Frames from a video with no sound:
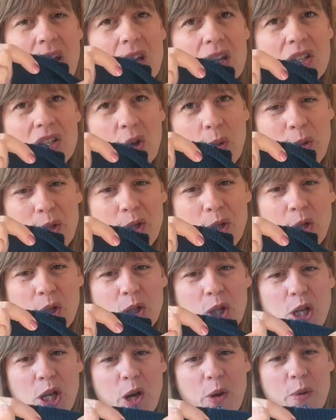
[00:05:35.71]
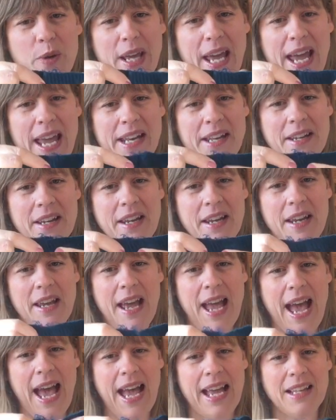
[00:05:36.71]
So we took the yoke in
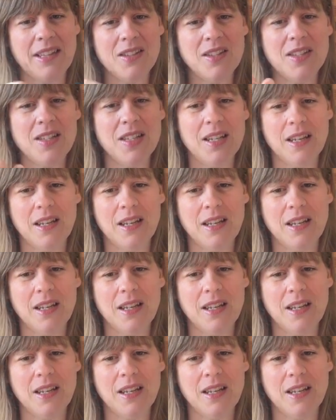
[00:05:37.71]
and